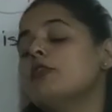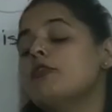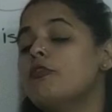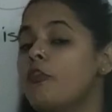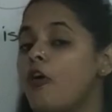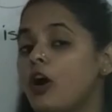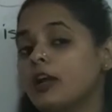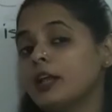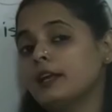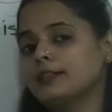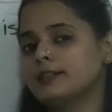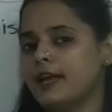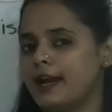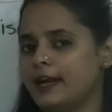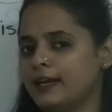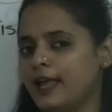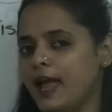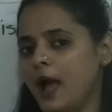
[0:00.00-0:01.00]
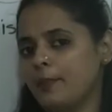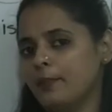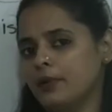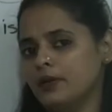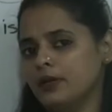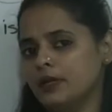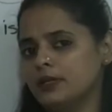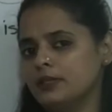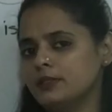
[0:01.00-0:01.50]
What exactly
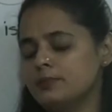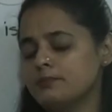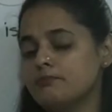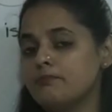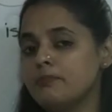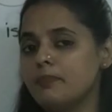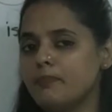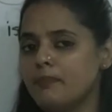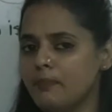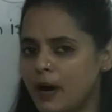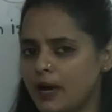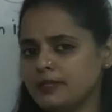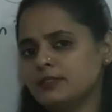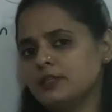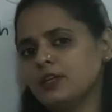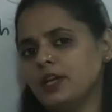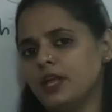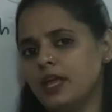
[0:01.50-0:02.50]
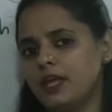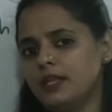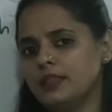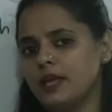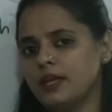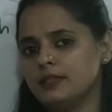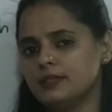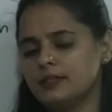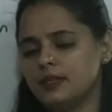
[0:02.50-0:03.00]
happened is Master A
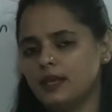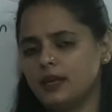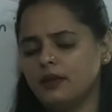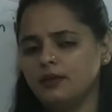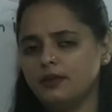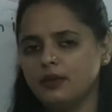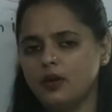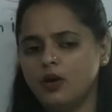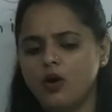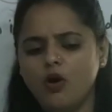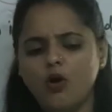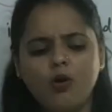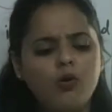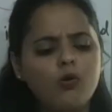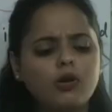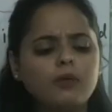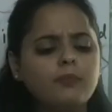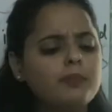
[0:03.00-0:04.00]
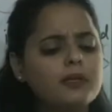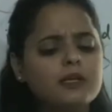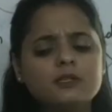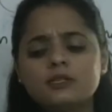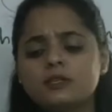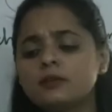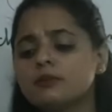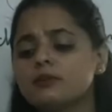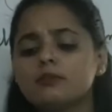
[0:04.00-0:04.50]
then say, okay,
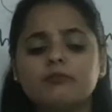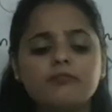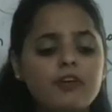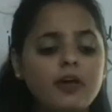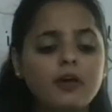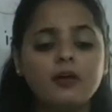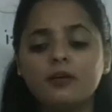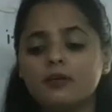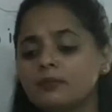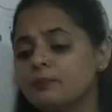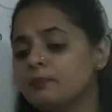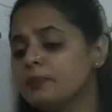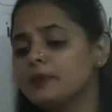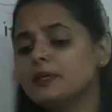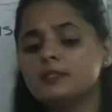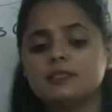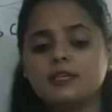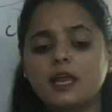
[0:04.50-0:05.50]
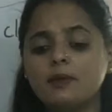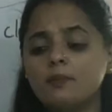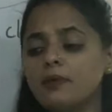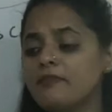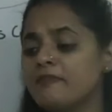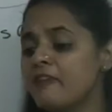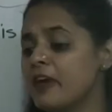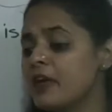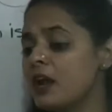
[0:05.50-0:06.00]
please tell
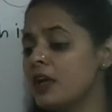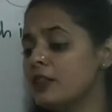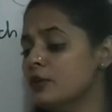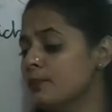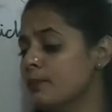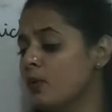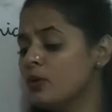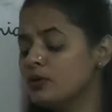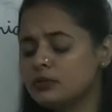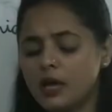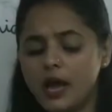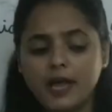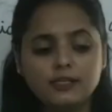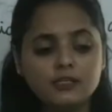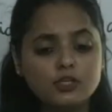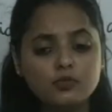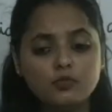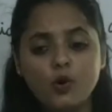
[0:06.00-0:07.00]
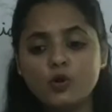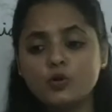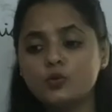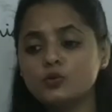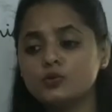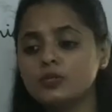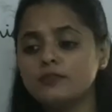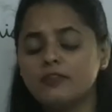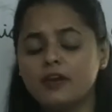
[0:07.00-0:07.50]
me where are the books. I just want
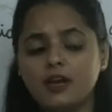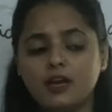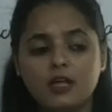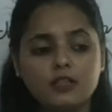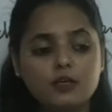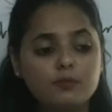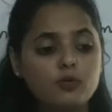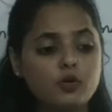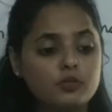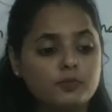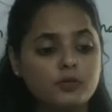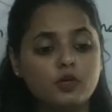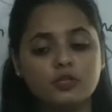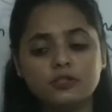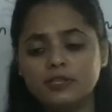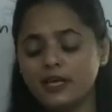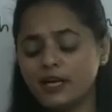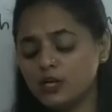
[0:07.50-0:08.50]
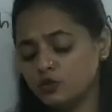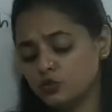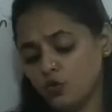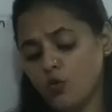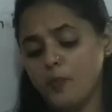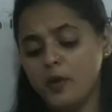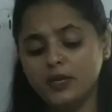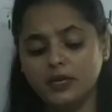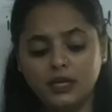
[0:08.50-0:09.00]
to see where are the books because there are
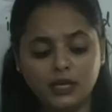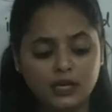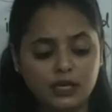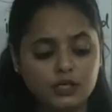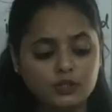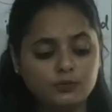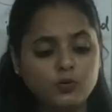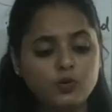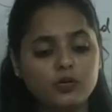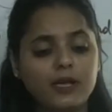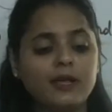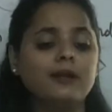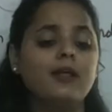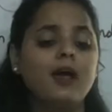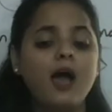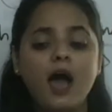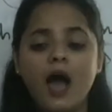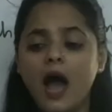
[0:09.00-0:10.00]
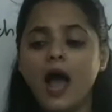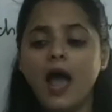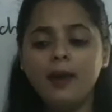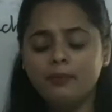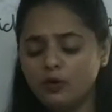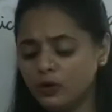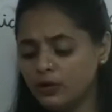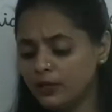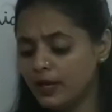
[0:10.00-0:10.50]
so many English book and I
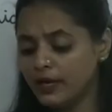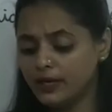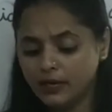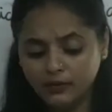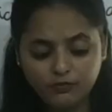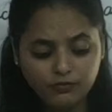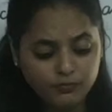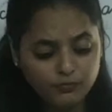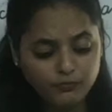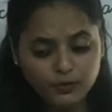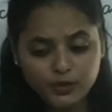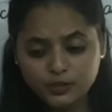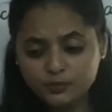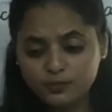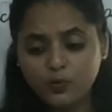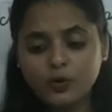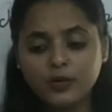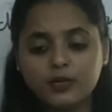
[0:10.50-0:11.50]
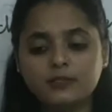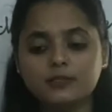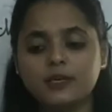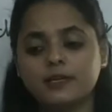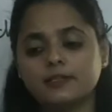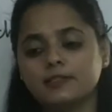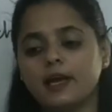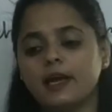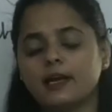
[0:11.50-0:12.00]
am not getting which book is
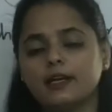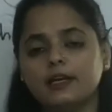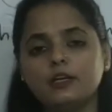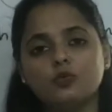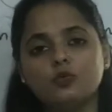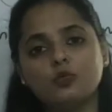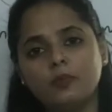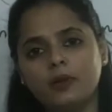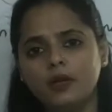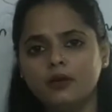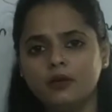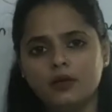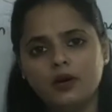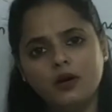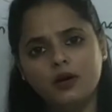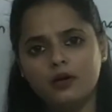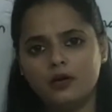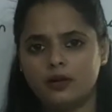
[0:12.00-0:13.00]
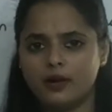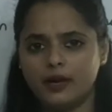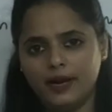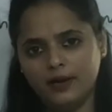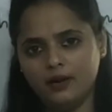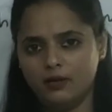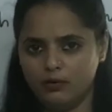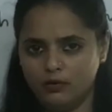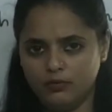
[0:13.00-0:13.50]
exactly to be
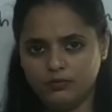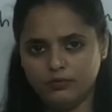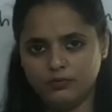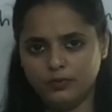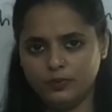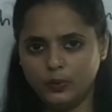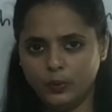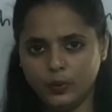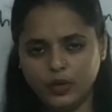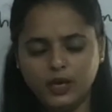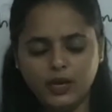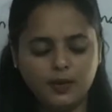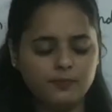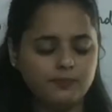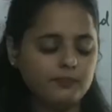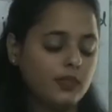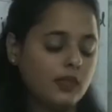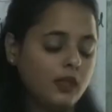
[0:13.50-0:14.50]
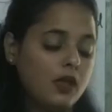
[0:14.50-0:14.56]
read. Okay.